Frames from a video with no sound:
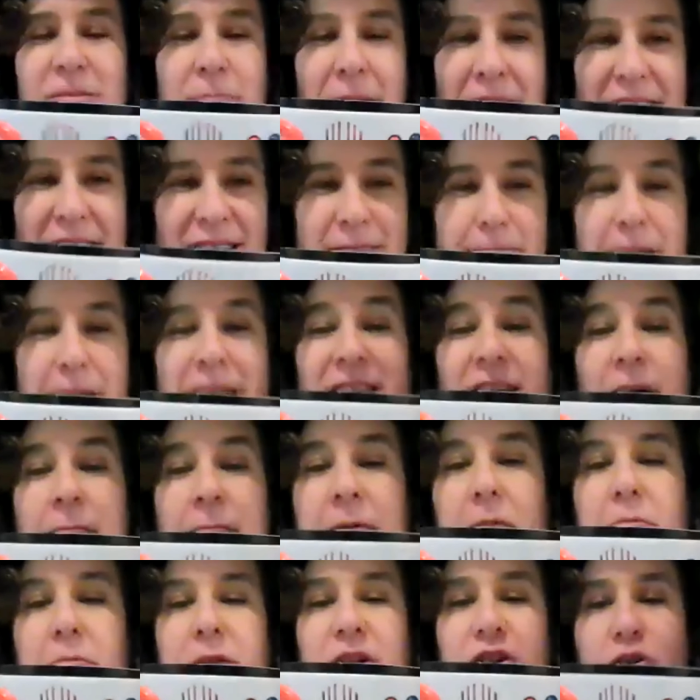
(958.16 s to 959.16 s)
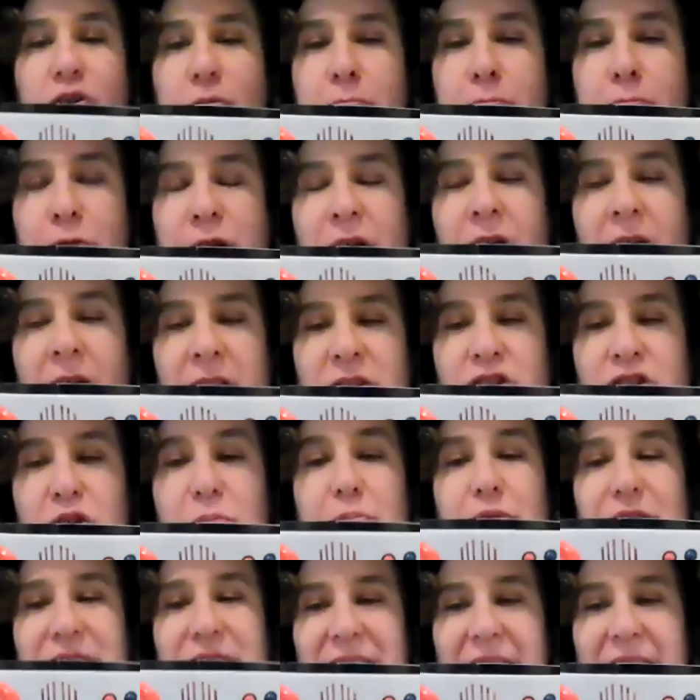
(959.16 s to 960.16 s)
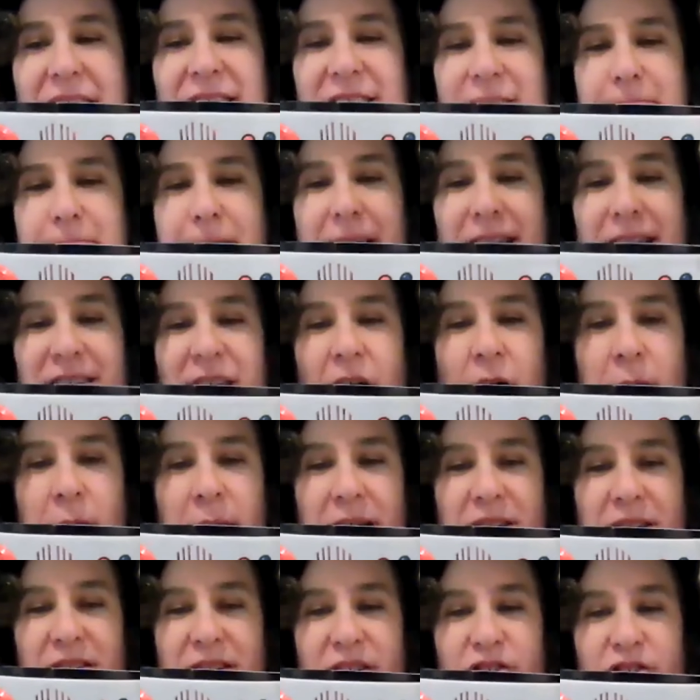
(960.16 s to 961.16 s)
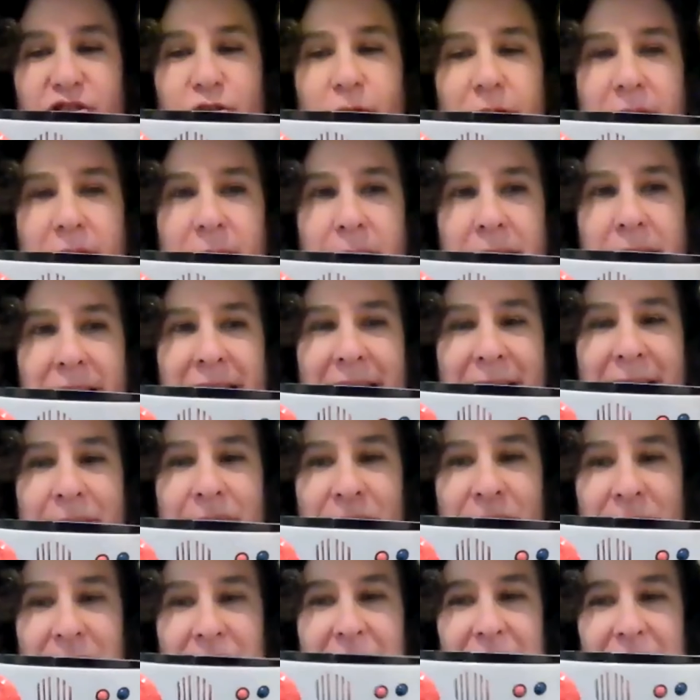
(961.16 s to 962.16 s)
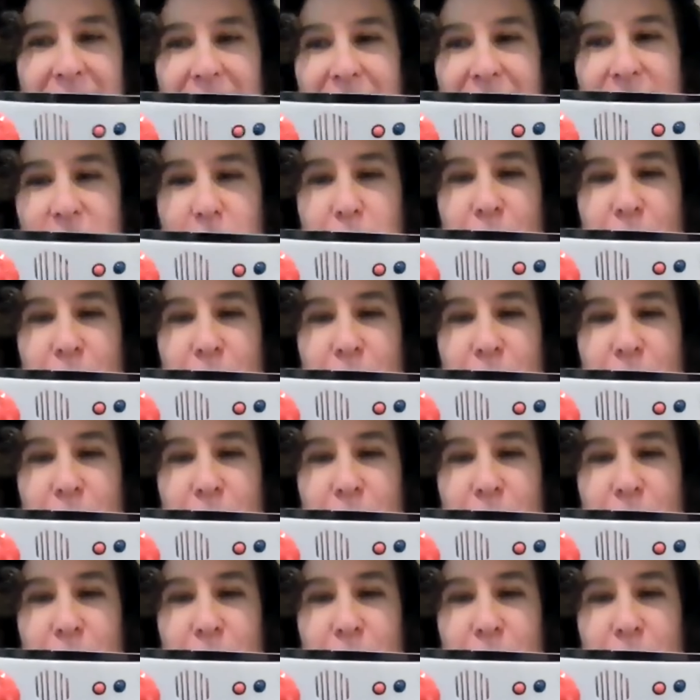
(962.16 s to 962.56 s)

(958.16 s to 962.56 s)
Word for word: my space helmet. Would you put on your pretend space helmets to join me? Can you